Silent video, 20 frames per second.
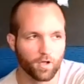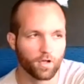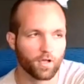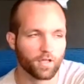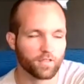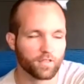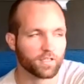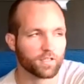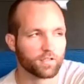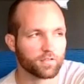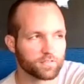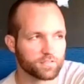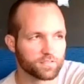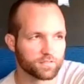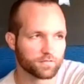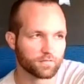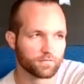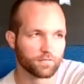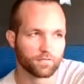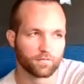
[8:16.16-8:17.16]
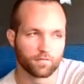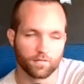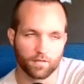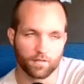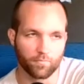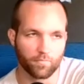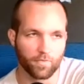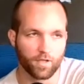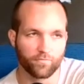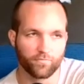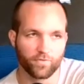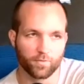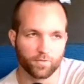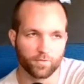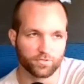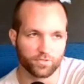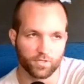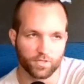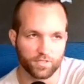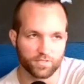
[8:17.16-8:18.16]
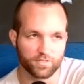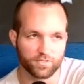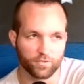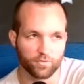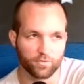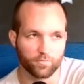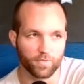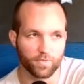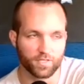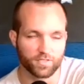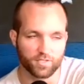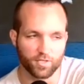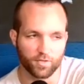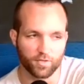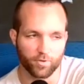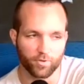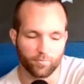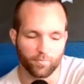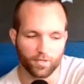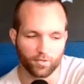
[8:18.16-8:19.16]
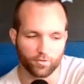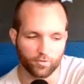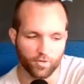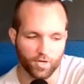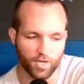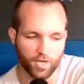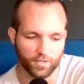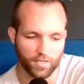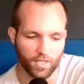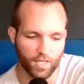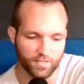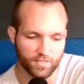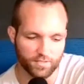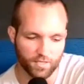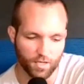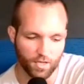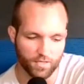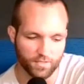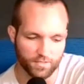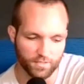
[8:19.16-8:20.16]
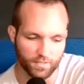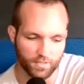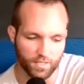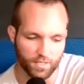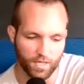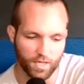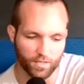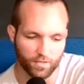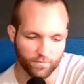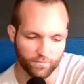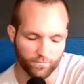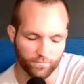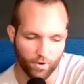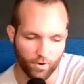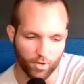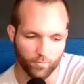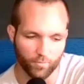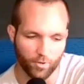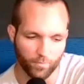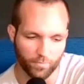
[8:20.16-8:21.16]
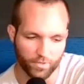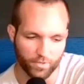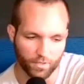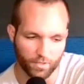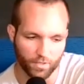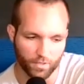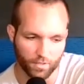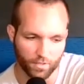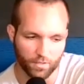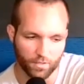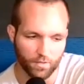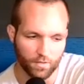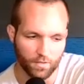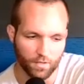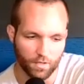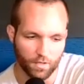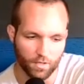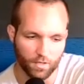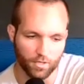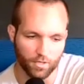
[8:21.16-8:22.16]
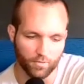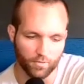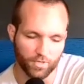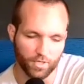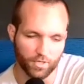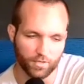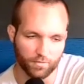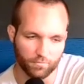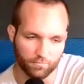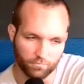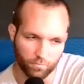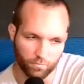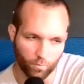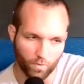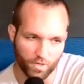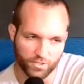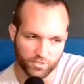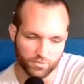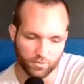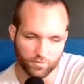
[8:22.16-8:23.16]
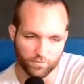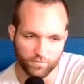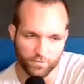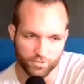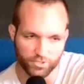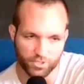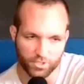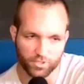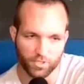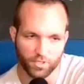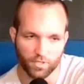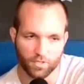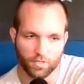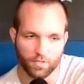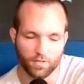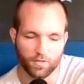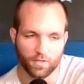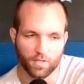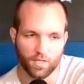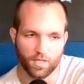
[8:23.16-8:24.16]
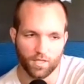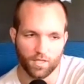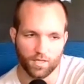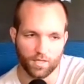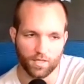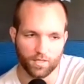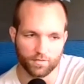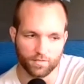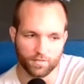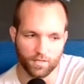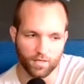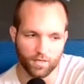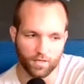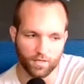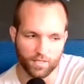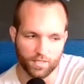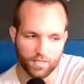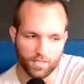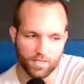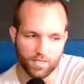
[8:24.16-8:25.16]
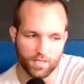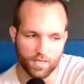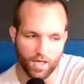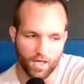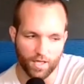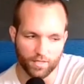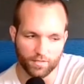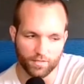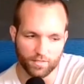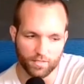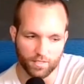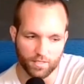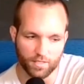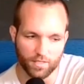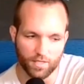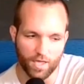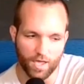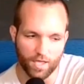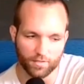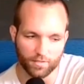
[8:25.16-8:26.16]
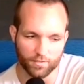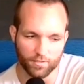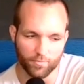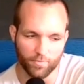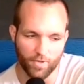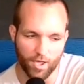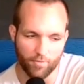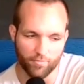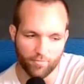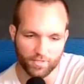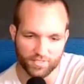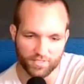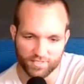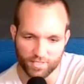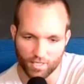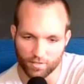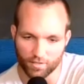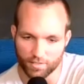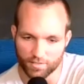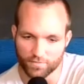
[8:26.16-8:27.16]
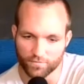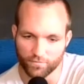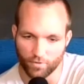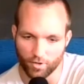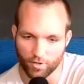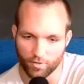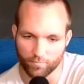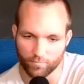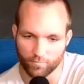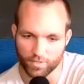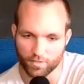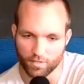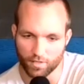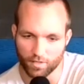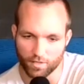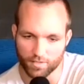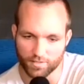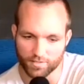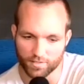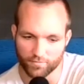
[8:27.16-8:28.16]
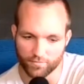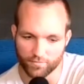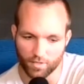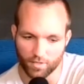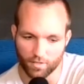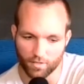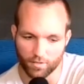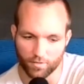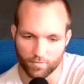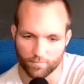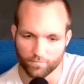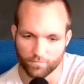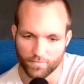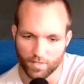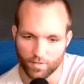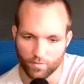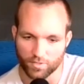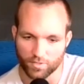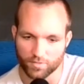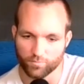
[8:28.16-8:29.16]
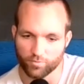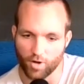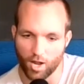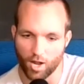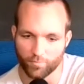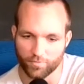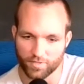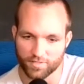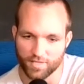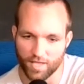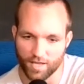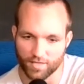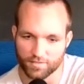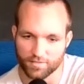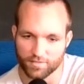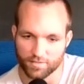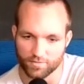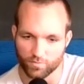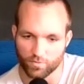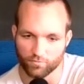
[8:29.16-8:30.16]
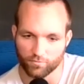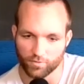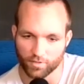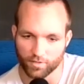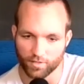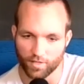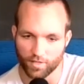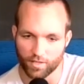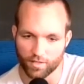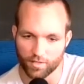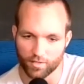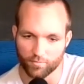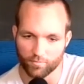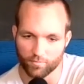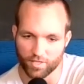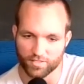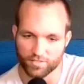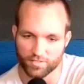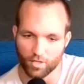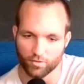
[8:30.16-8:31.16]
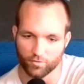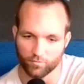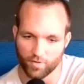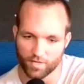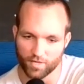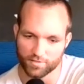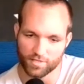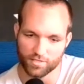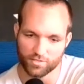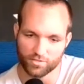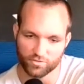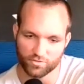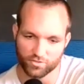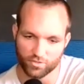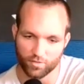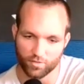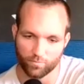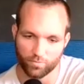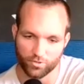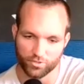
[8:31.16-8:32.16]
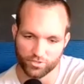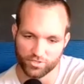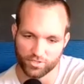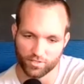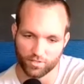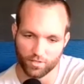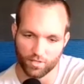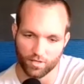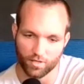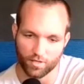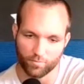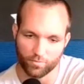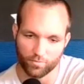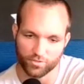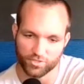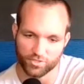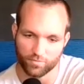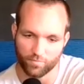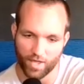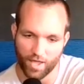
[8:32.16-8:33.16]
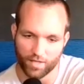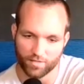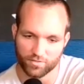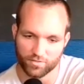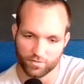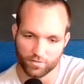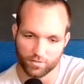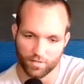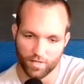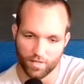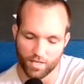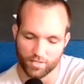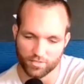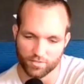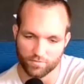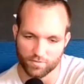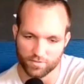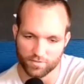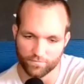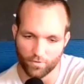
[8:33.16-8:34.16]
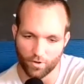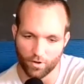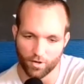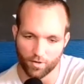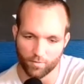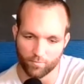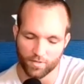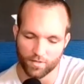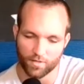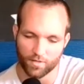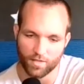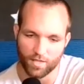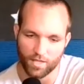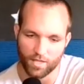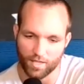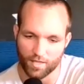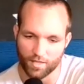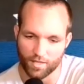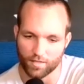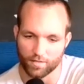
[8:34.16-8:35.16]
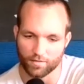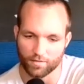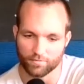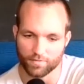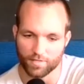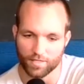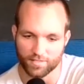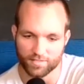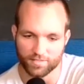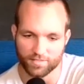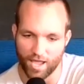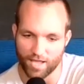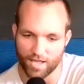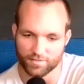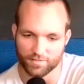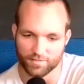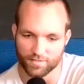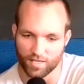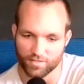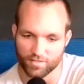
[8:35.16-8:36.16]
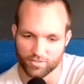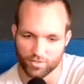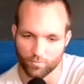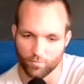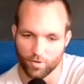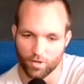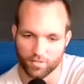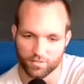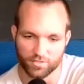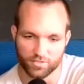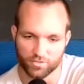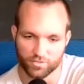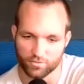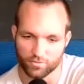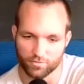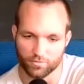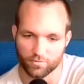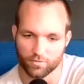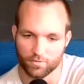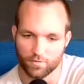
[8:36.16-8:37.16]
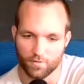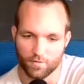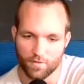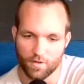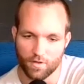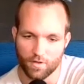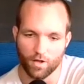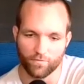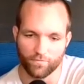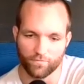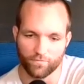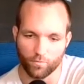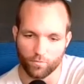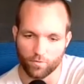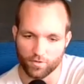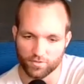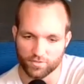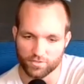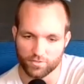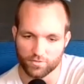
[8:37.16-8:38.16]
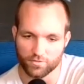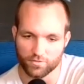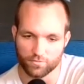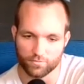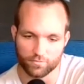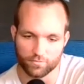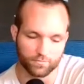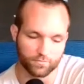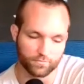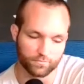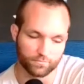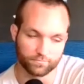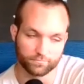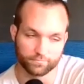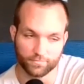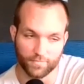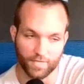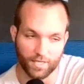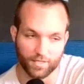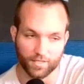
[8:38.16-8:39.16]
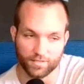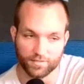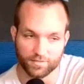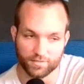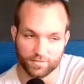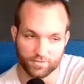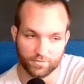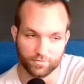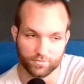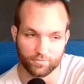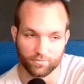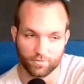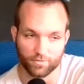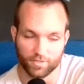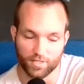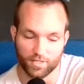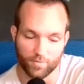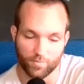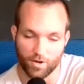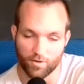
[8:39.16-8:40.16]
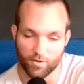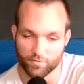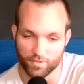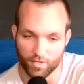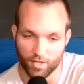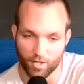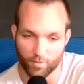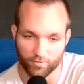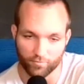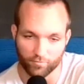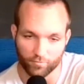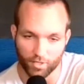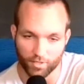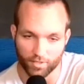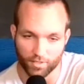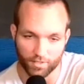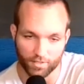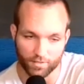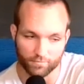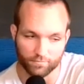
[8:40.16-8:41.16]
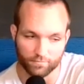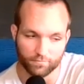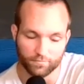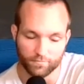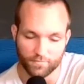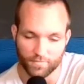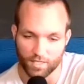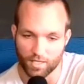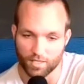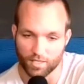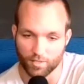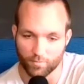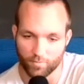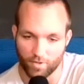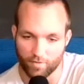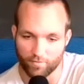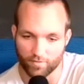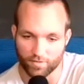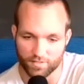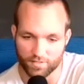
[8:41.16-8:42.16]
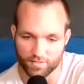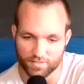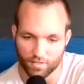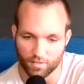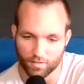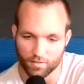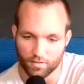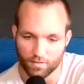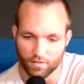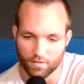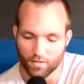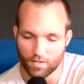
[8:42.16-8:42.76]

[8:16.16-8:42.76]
Uh, I think it's my family tree gets so mixed up, but my granddad's cousin, he had a farm up in uh, um, kind of Western Virginia, and uh, he got he ended up having to sell his farm because of um property taxes what really got him because all the residential started pushing uh pushing back to the edge of his farm and his taxes got too much to afford to I guess to keep everything up and running and he ended up having to sell.